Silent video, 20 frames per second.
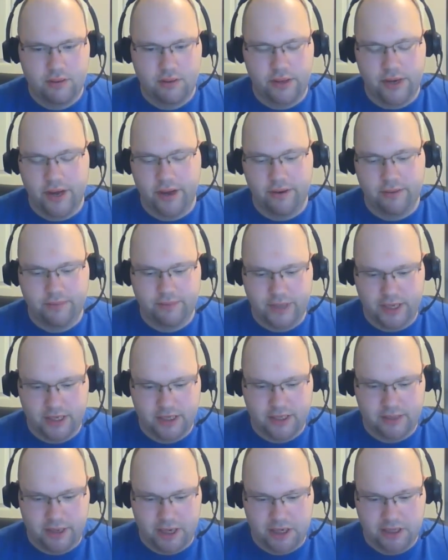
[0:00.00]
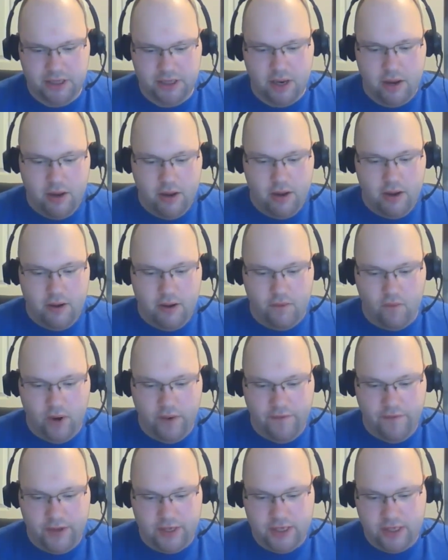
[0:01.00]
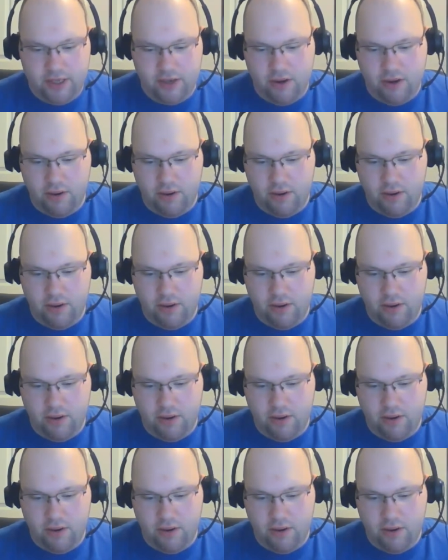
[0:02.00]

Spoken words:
No, it's Spanish. Revisit the